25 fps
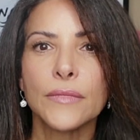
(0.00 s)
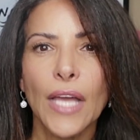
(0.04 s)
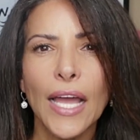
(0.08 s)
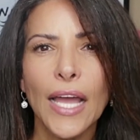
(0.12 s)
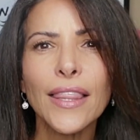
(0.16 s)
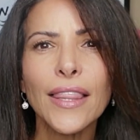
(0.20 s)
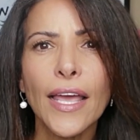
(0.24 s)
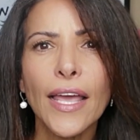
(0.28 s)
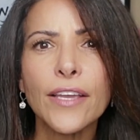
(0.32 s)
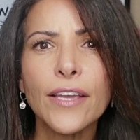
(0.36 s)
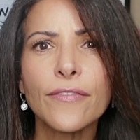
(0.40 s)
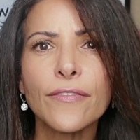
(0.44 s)
I
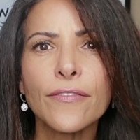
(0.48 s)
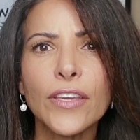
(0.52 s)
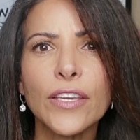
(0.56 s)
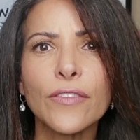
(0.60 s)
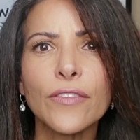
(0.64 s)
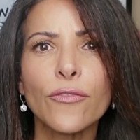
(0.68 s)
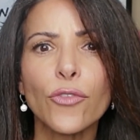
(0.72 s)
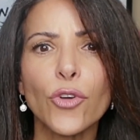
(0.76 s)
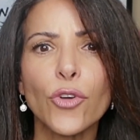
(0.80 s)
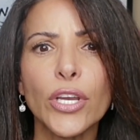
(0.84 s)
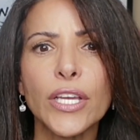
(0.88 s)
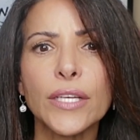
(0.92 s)
like
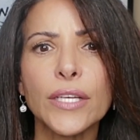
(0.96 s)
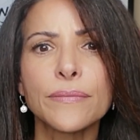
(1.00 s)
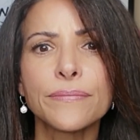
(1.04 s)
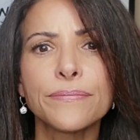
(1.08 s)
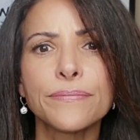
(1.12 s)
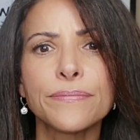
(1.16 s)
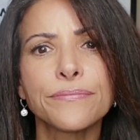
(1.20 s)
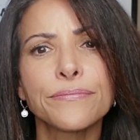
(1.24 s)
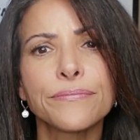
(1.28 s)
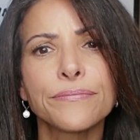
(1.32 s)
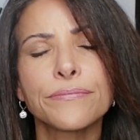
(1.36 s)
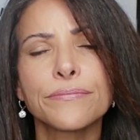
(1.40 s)
fee-free.
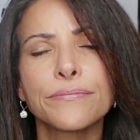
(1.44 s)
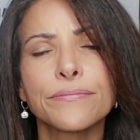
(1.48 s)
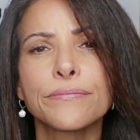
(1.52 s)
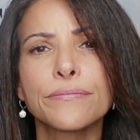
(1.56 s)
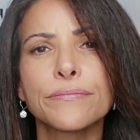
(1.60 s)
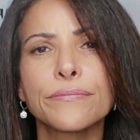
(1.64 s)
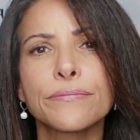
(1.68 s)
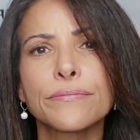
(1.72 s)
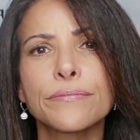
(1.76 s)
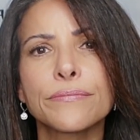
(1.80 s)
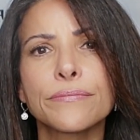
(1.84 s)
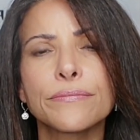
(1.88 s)

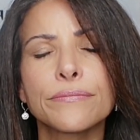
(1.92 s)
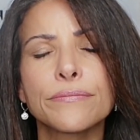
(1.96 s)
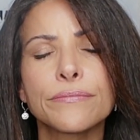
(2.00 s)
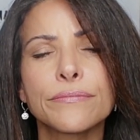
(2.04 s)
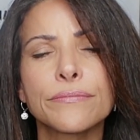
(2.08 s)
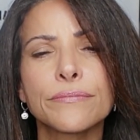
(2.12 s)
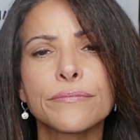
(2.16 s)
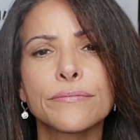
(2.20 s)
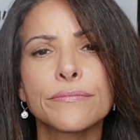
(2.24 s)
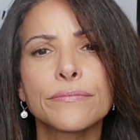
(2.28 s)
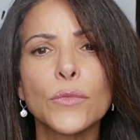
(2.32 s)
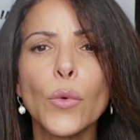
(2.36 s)

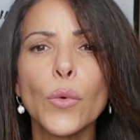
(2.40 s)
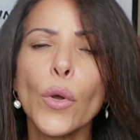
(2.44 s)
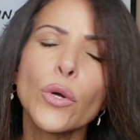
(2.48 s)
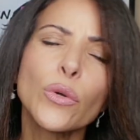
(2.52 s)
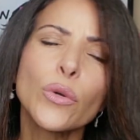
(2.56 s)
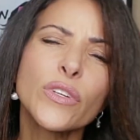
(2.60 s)
Well,